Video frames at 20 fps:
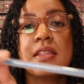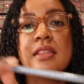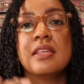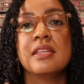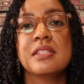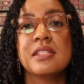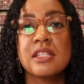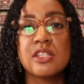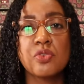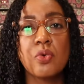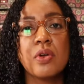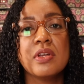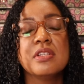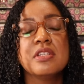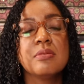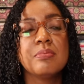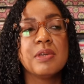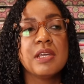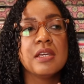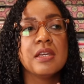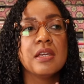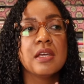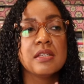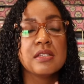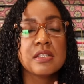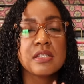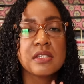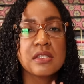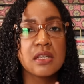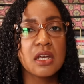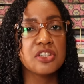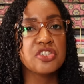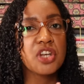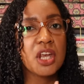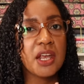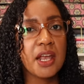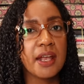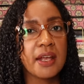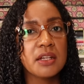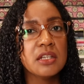this is going to be such
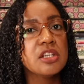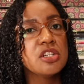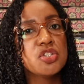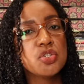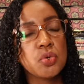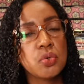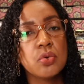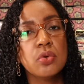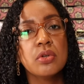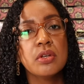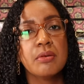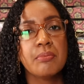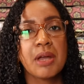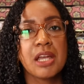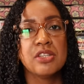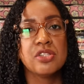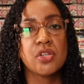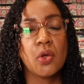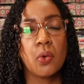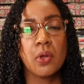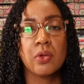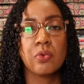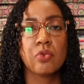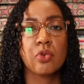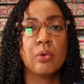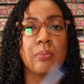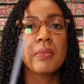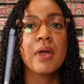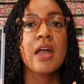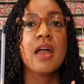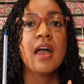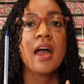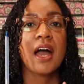a handy tool in my sewing room.